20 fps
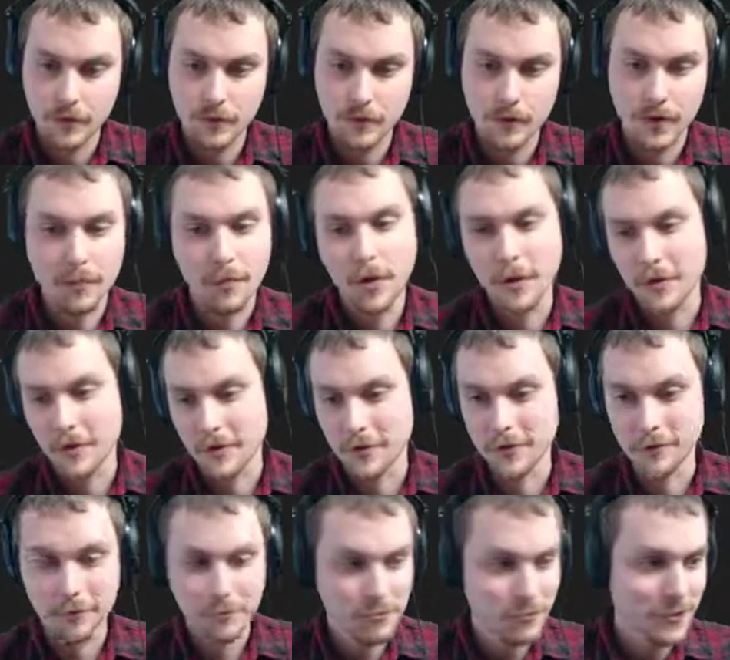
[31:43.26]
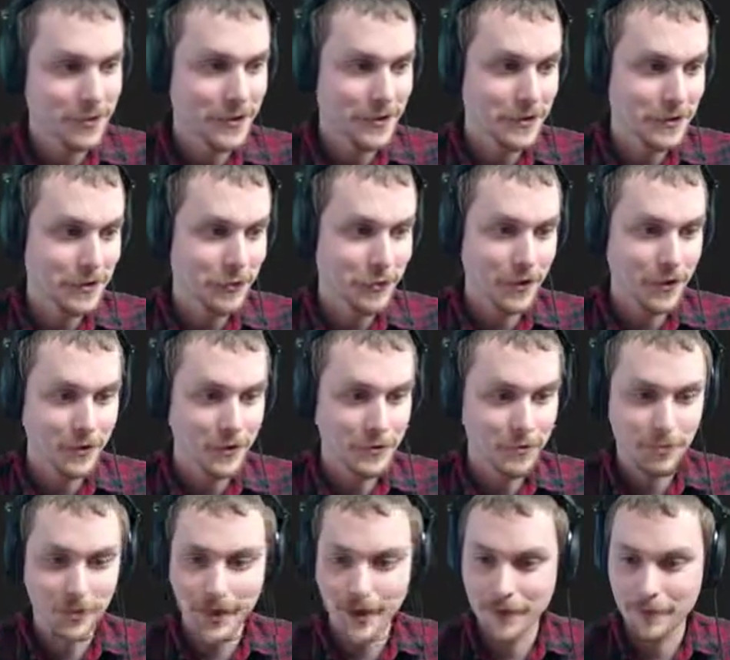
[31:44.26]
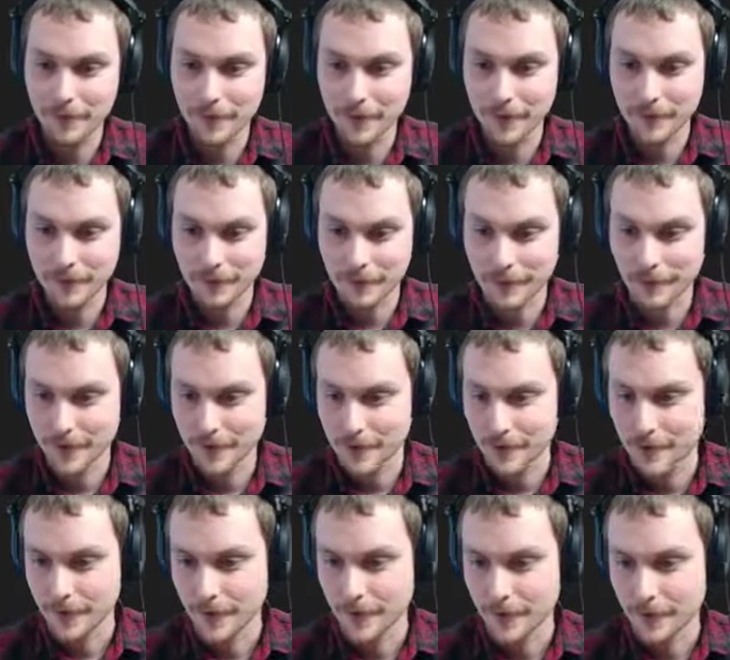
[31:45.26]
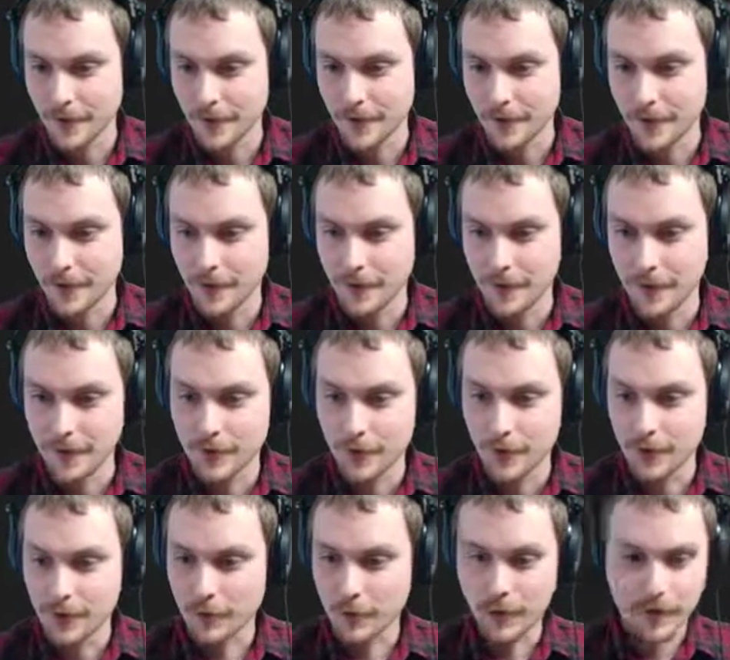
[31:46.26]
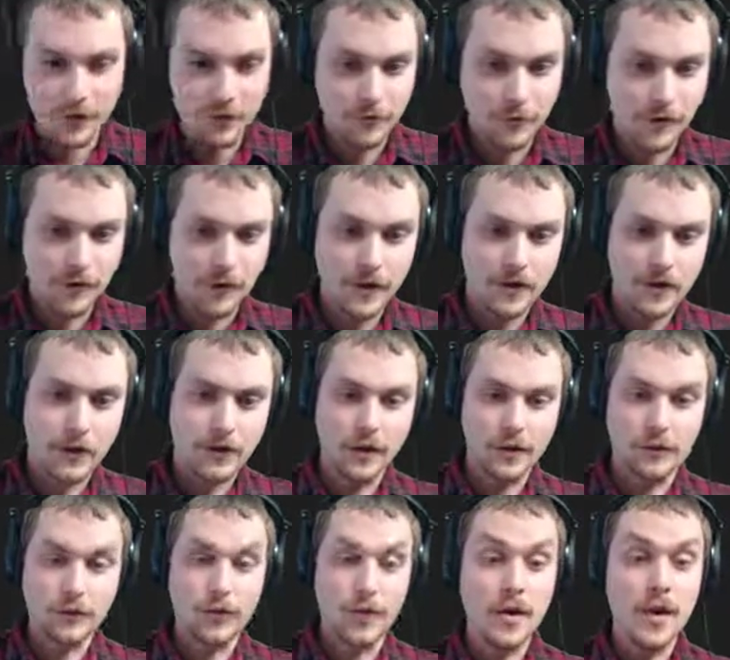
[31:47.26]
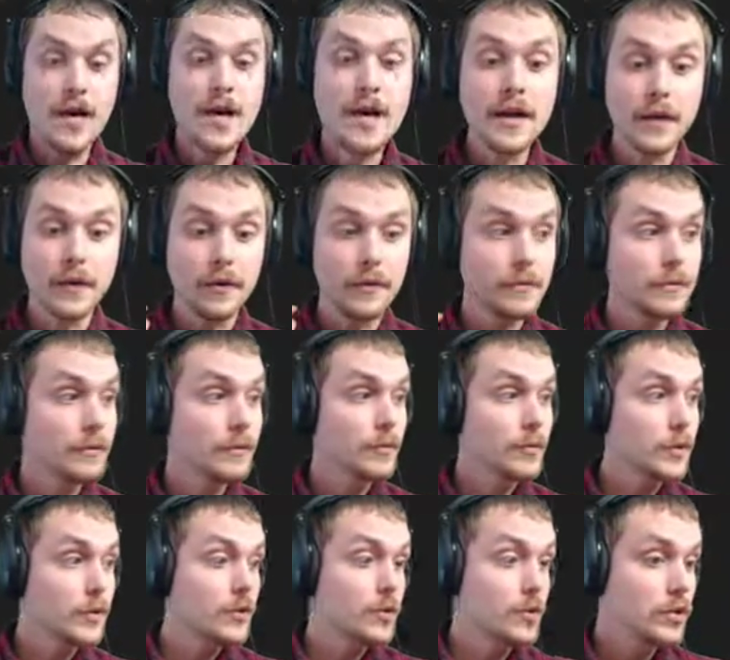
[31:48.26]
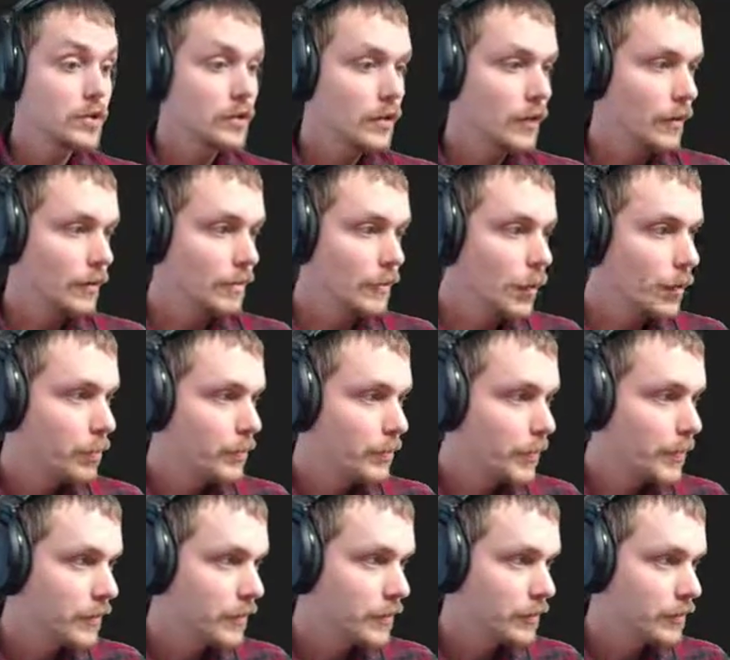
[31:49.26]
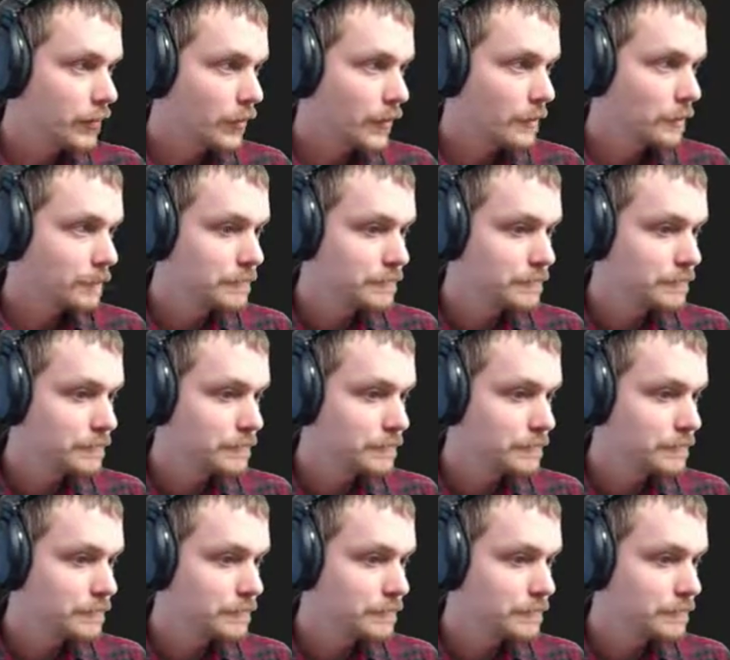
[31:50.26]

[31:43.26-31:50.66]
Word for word: I probably could just create a, create a splat, but 2020 hindsight, right? Okay, so now we should, oh, open up my other screen.